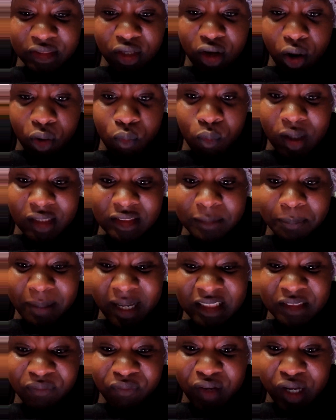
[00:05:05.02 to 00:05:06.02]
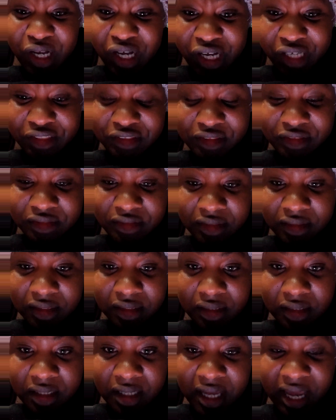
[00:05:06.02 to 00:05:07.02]
on what's best for us.
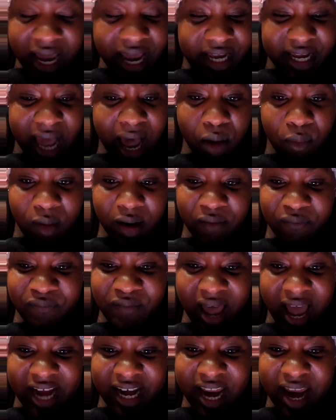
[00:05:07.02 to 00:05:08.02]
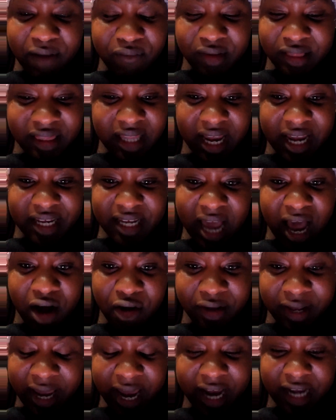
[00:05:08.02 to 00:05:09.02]
And y'all want to find everything
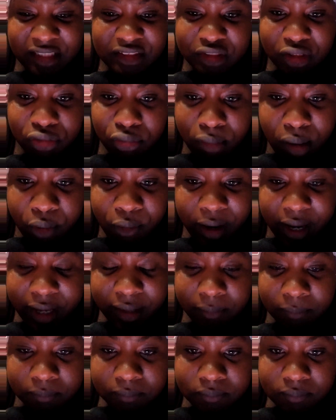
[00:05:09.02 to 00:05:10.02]
y'all can to throw at him.